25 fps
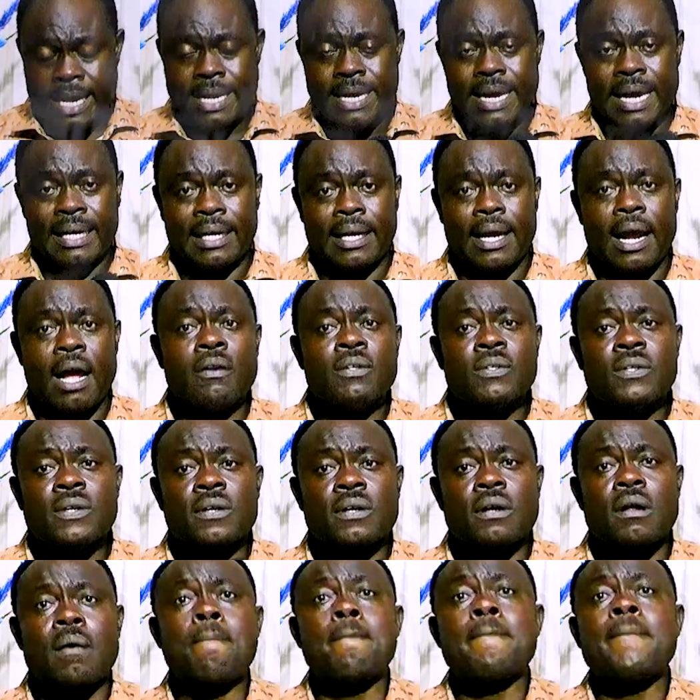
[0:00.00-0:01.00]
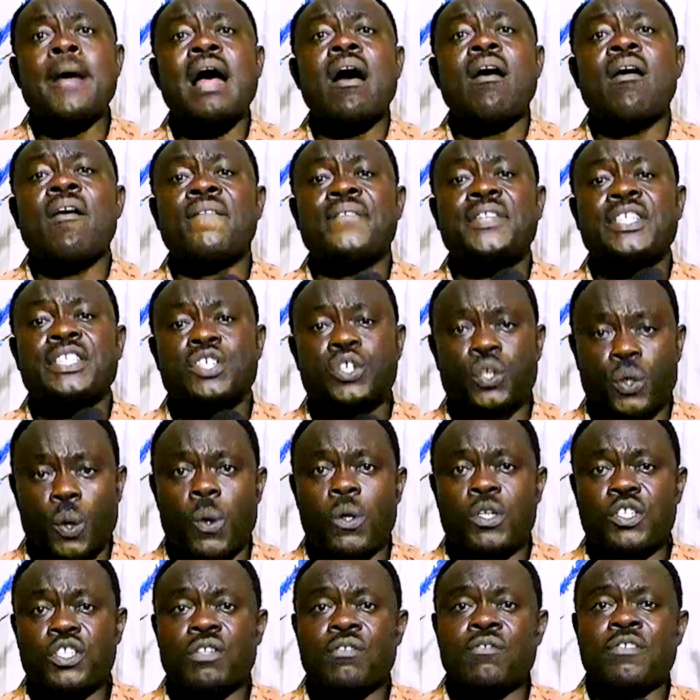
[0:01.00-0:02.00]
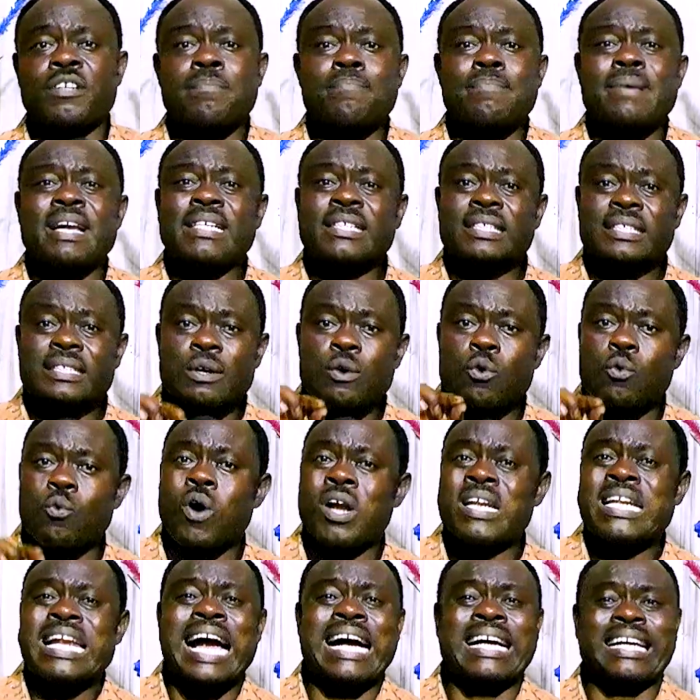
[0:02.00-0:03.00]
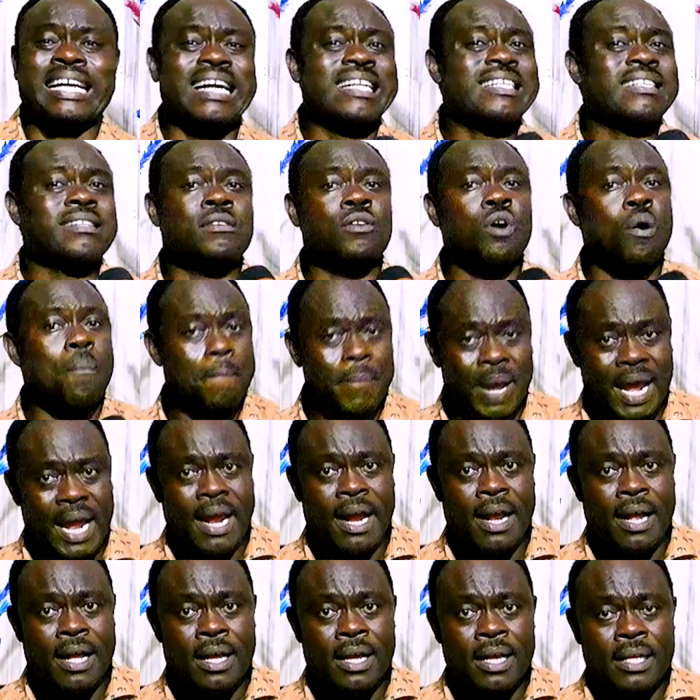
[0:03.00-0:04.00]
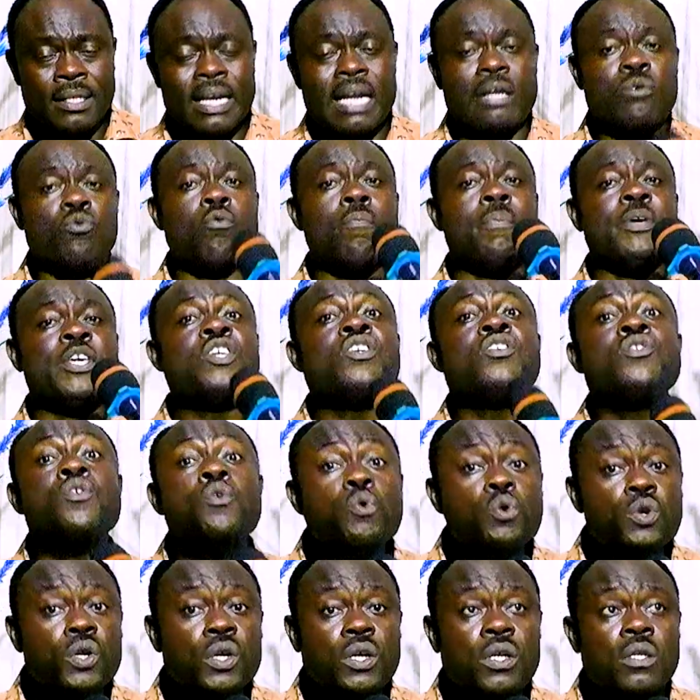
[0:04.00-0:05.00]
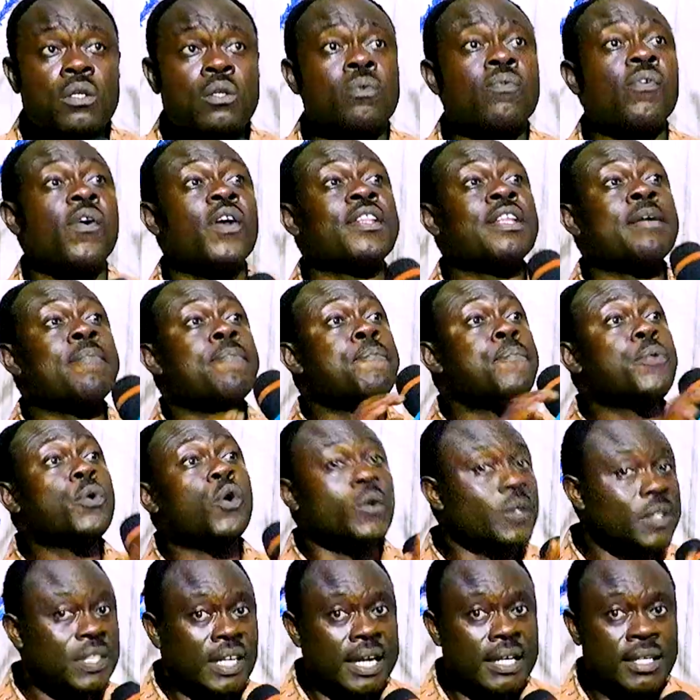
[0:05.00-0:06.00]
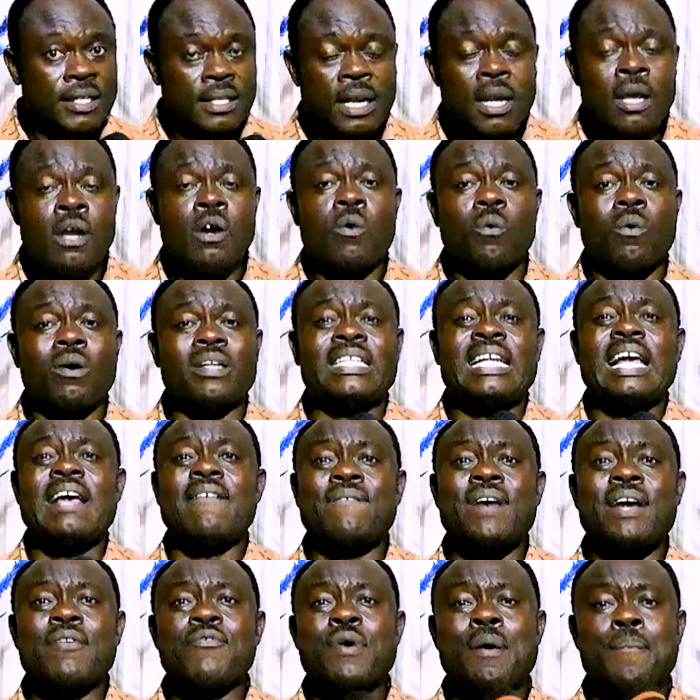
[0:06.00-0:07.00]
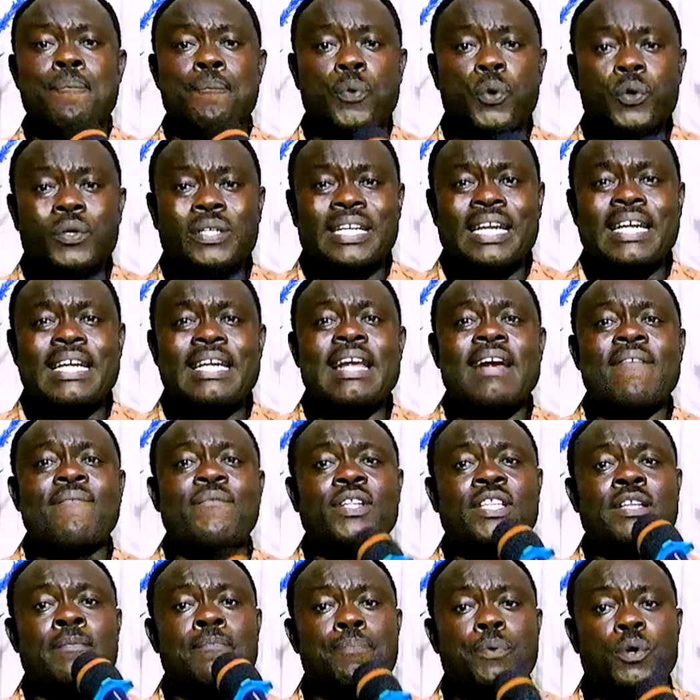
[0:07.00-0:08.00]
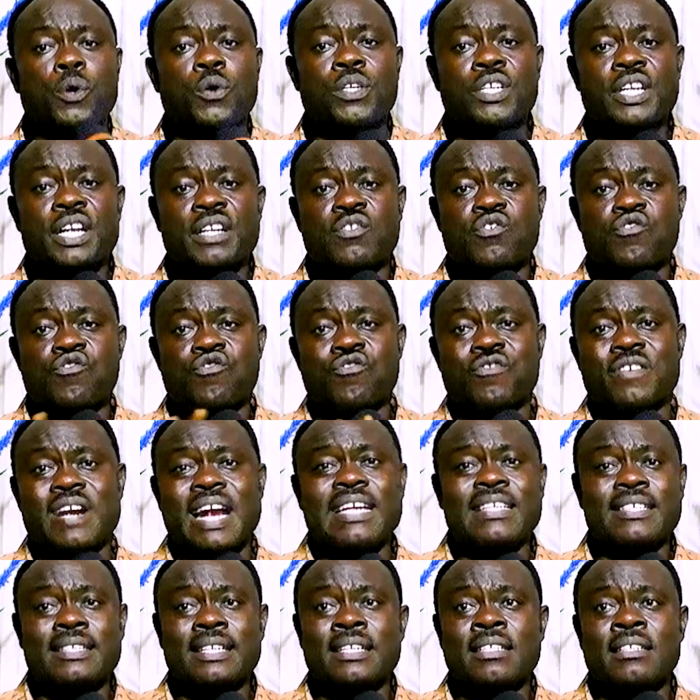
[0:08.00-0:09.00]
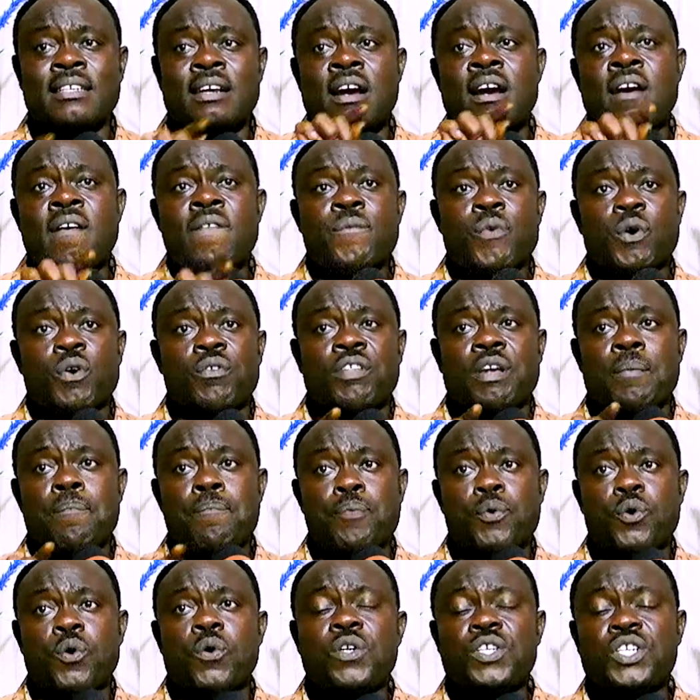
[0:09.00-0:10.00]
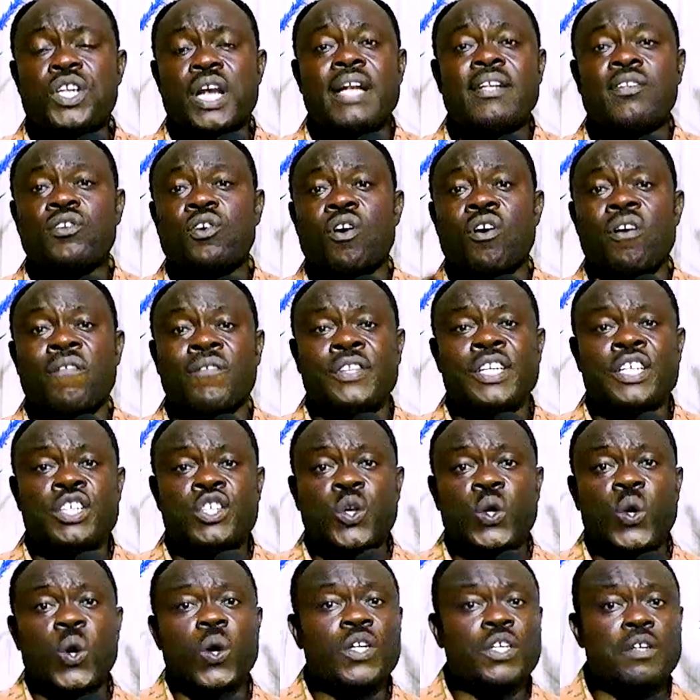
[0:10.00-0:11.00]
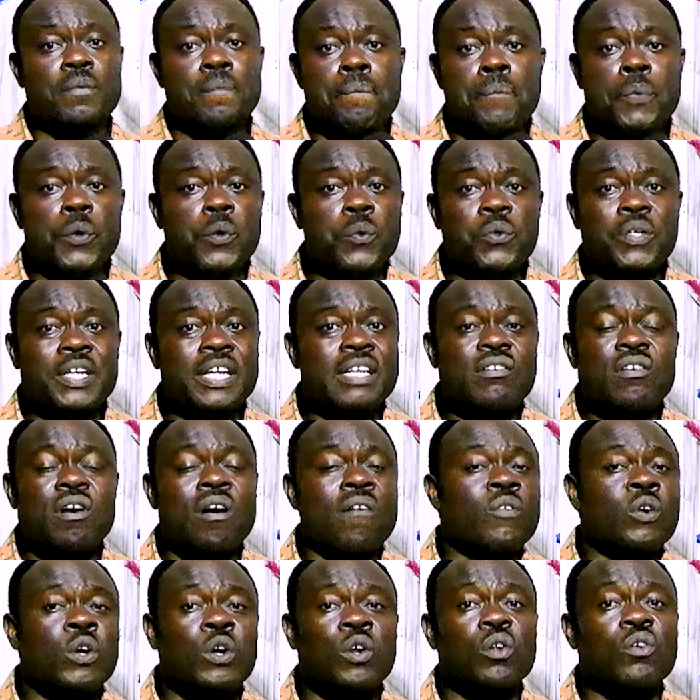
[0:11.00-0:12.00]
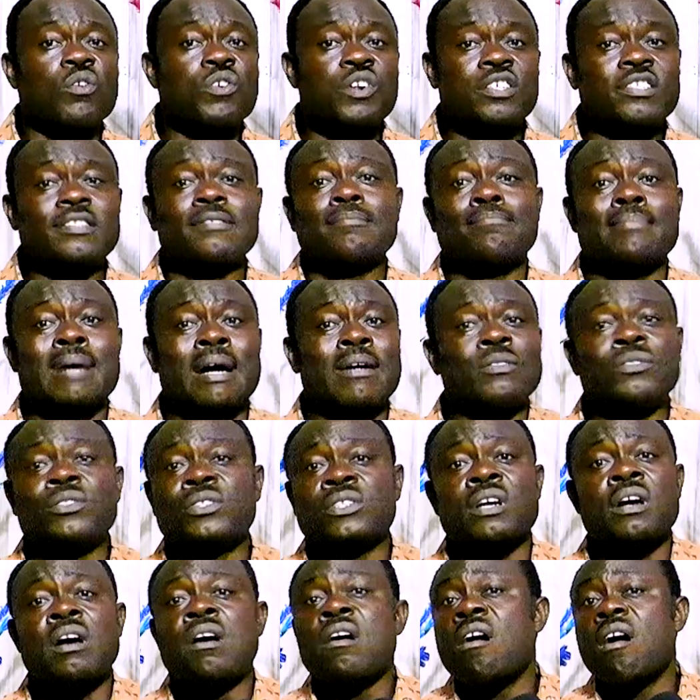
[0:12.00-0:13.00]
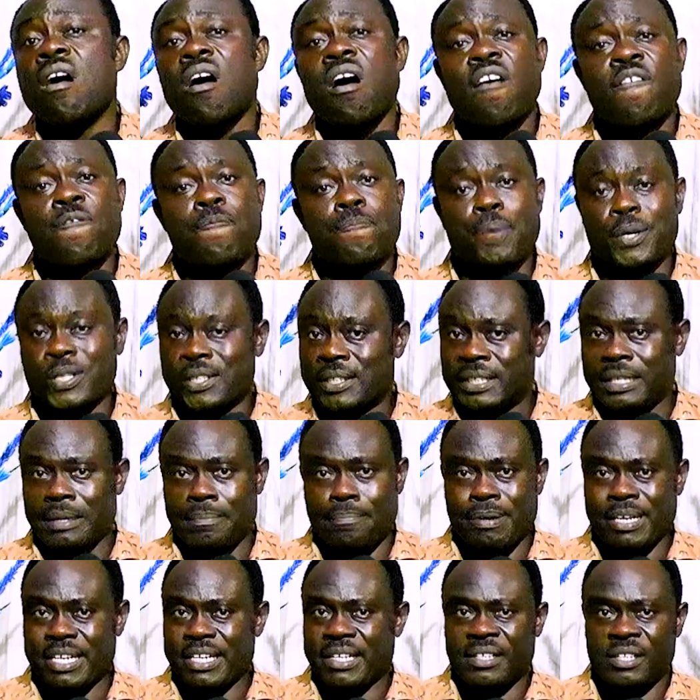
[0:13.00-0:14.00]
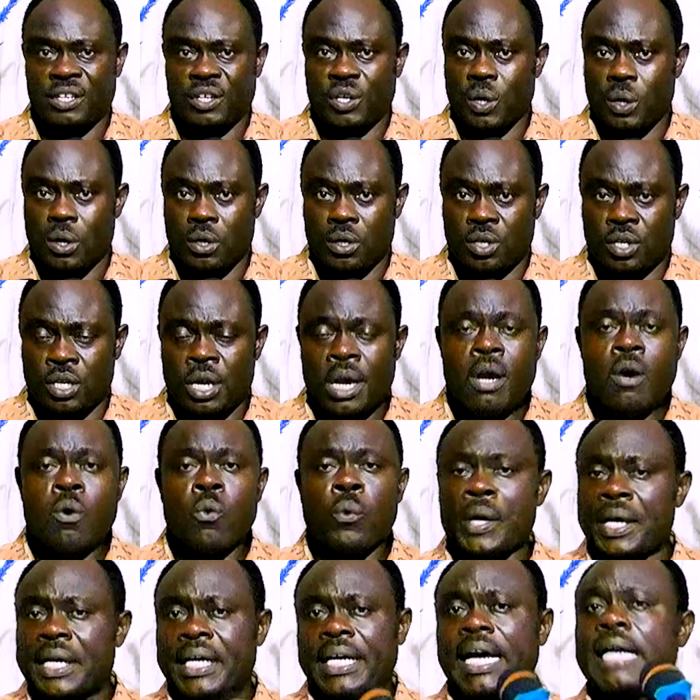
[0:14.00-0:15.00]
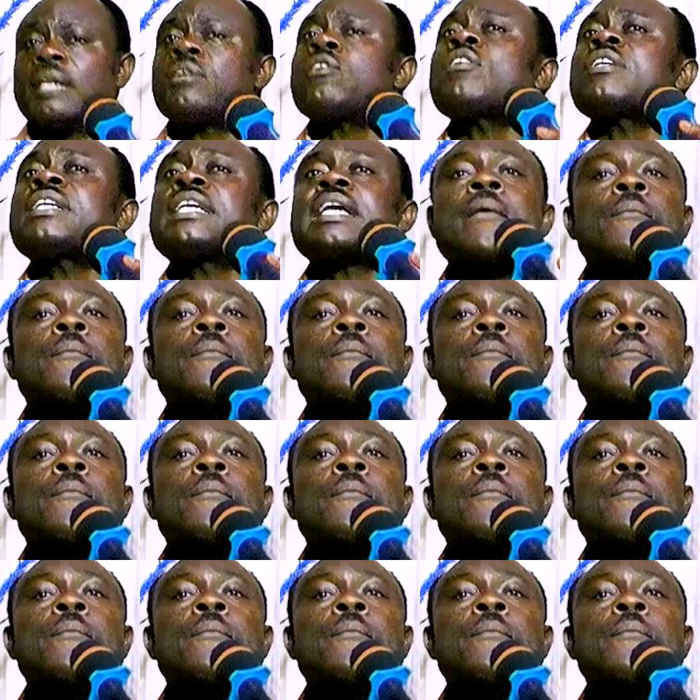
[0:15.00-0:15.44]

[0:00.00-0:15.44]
account number of the church remains one account number that will be used for the project. Whatever you are putting there for the project, you write it for the project of the church building of Glorious Mount of Possibility Church. We cannot keep